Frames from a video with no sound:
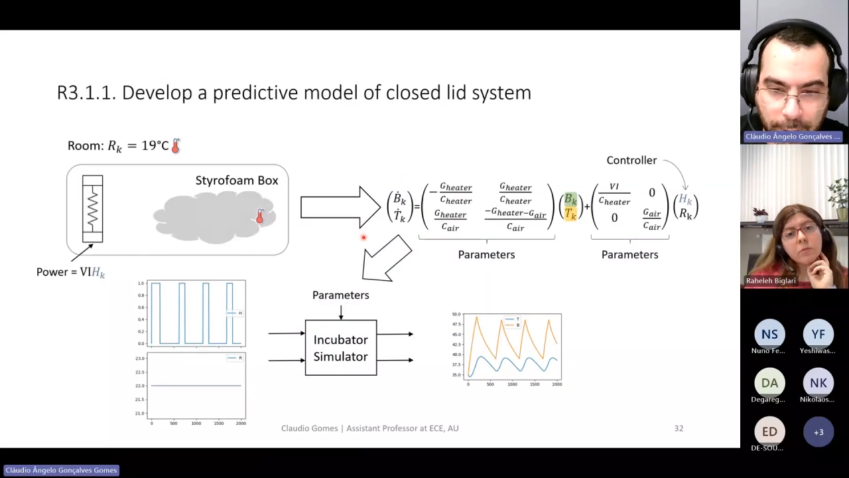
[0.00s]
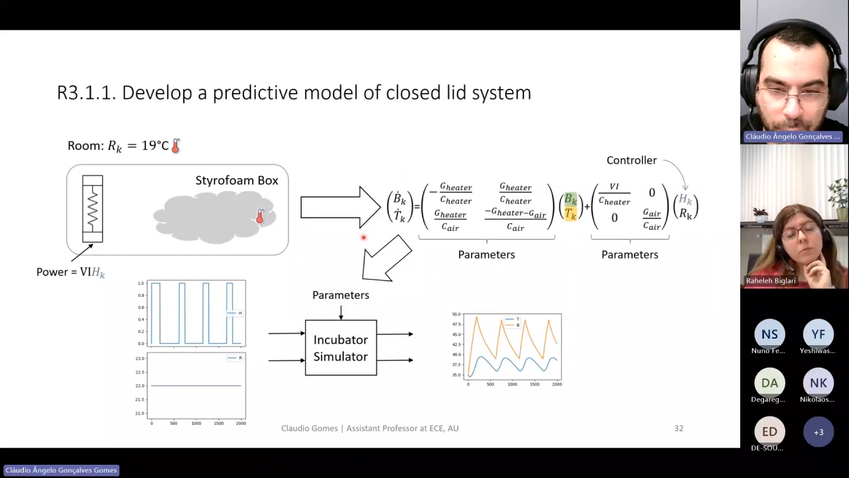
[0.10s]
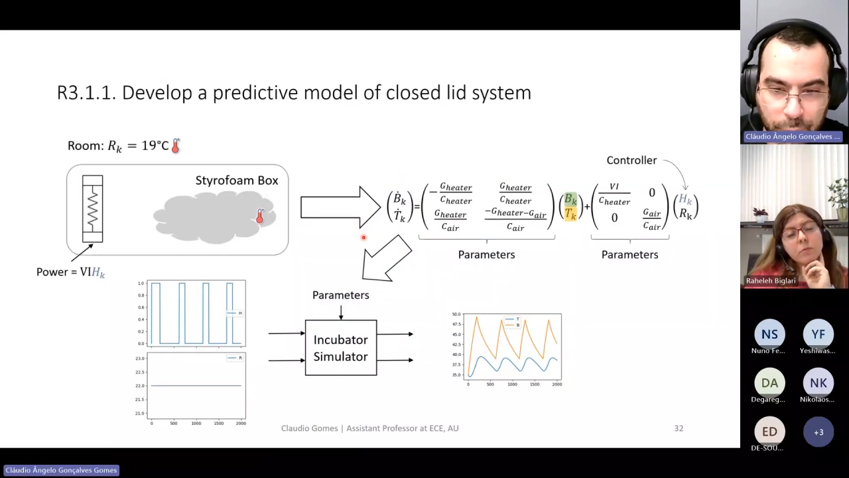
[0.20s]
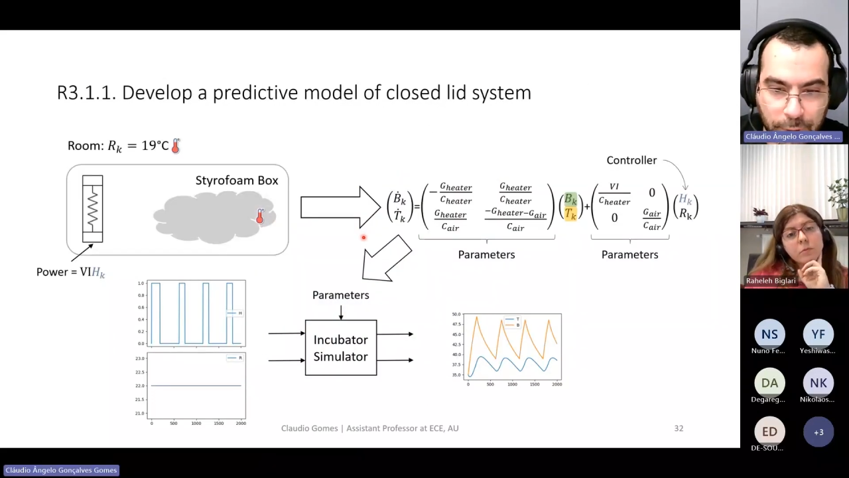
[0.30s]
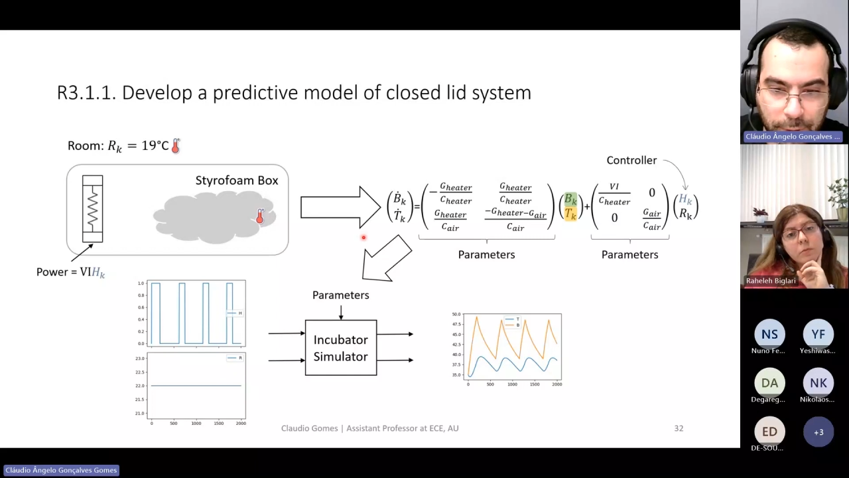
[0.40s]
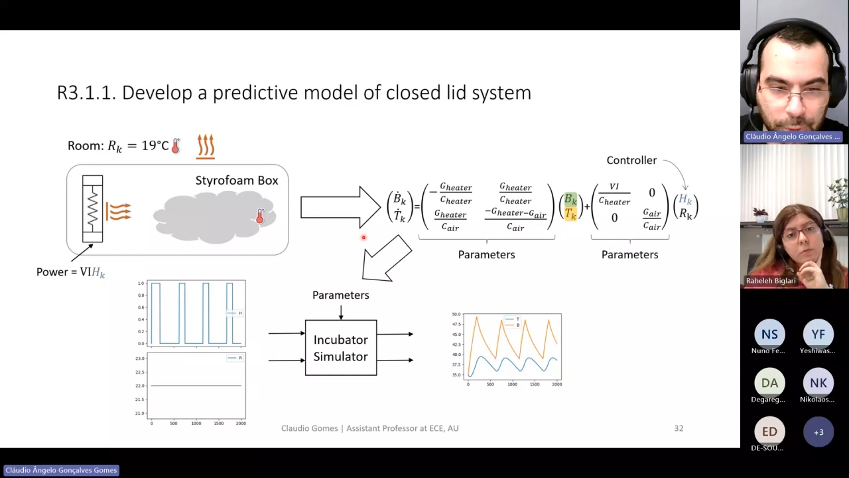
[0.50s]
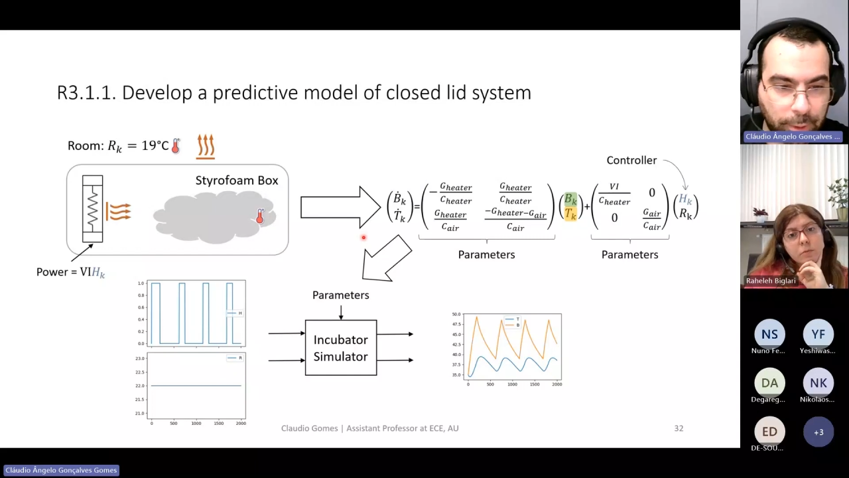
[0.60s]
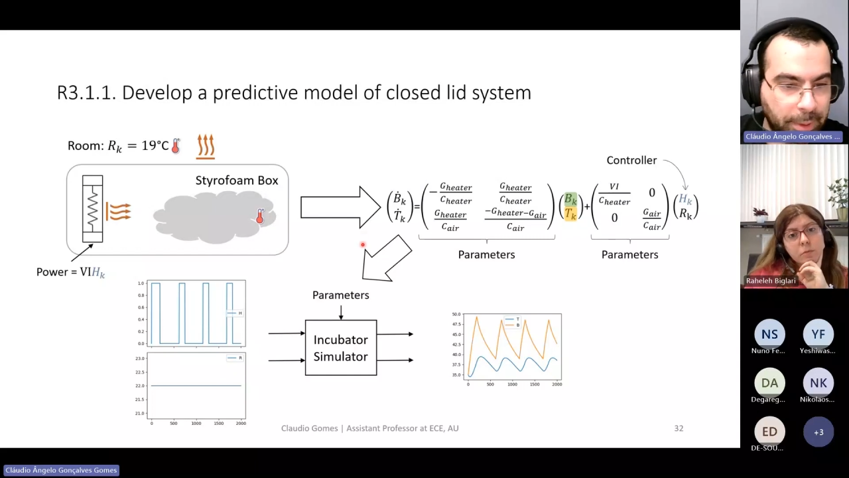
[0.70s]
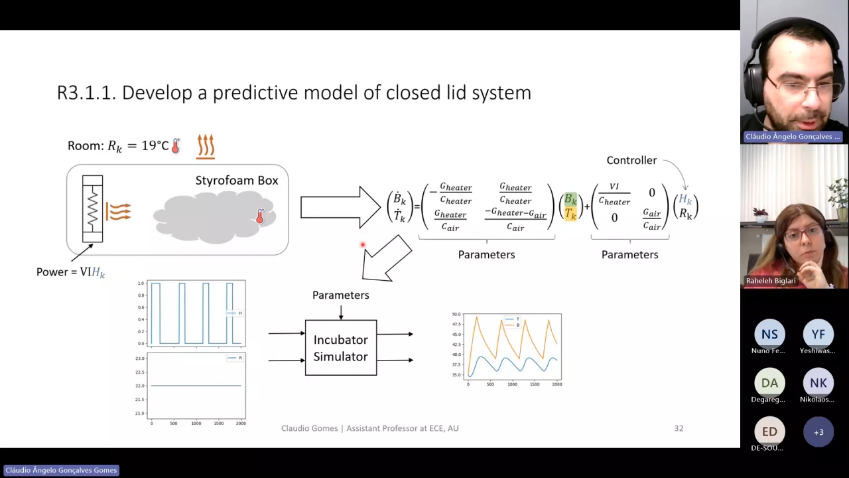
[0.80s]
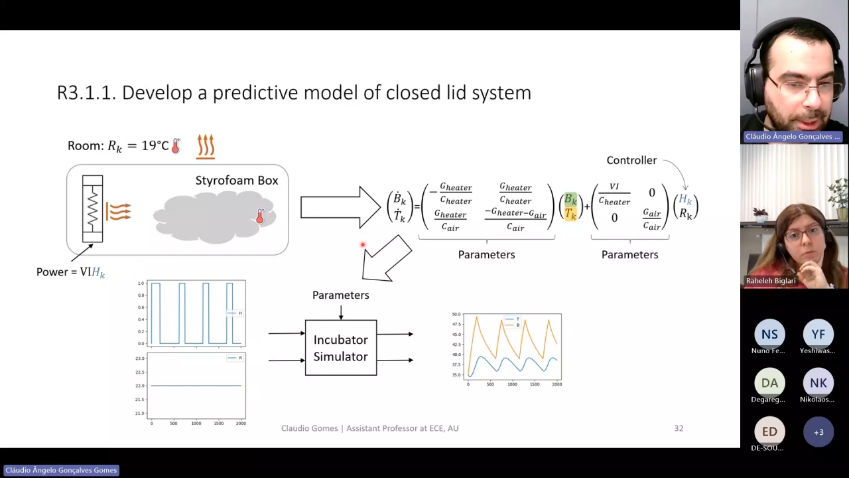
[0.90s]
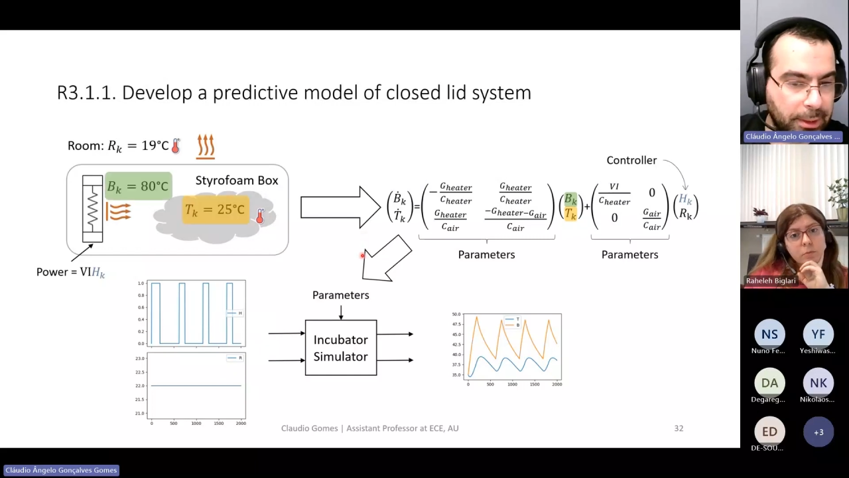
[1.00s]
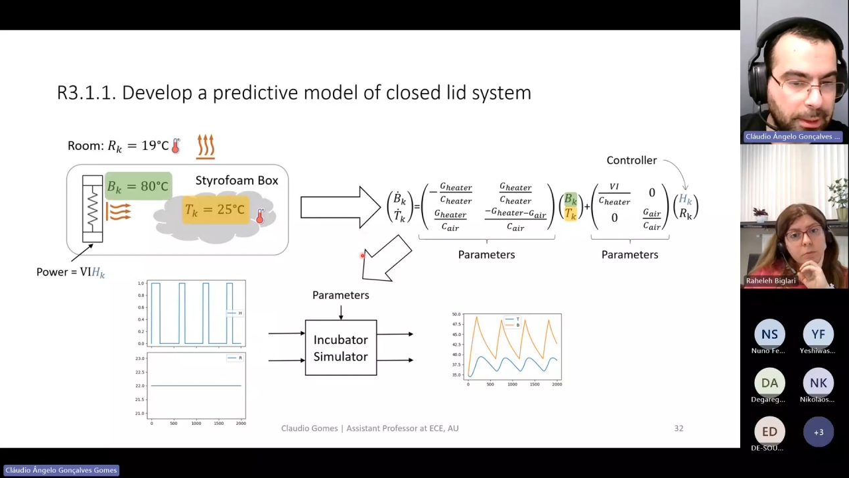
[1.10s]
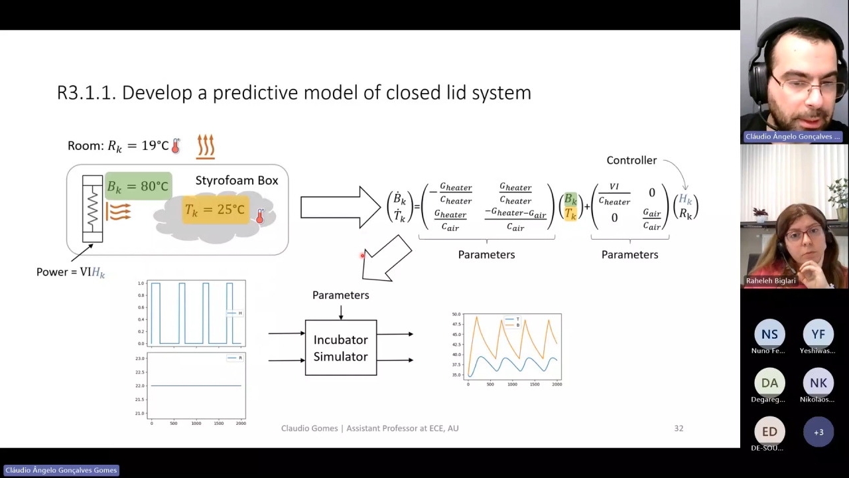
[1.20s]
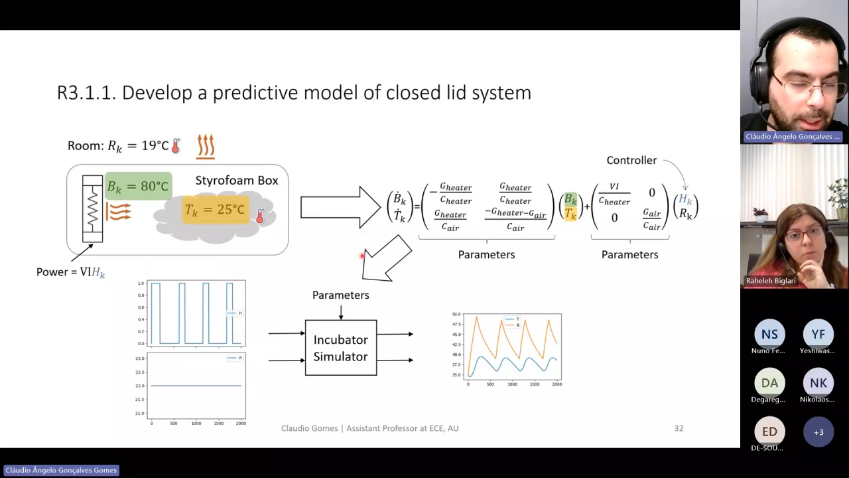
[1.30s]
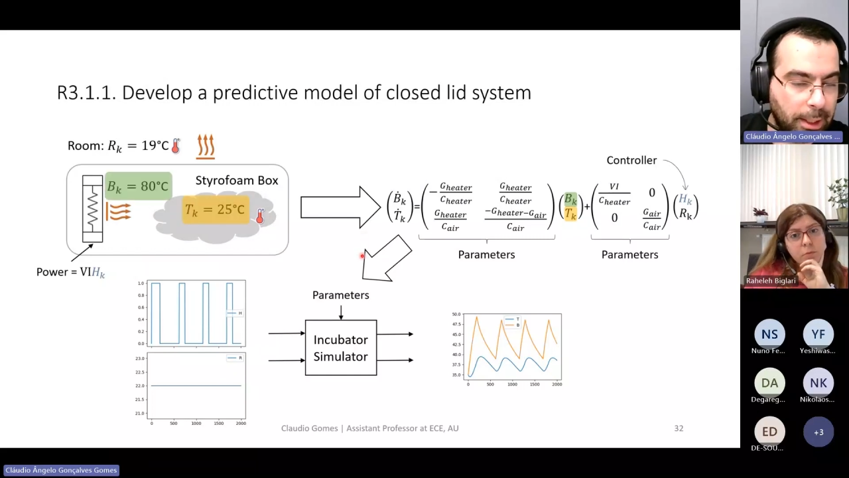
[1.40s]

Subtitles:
typos here, sorry about that.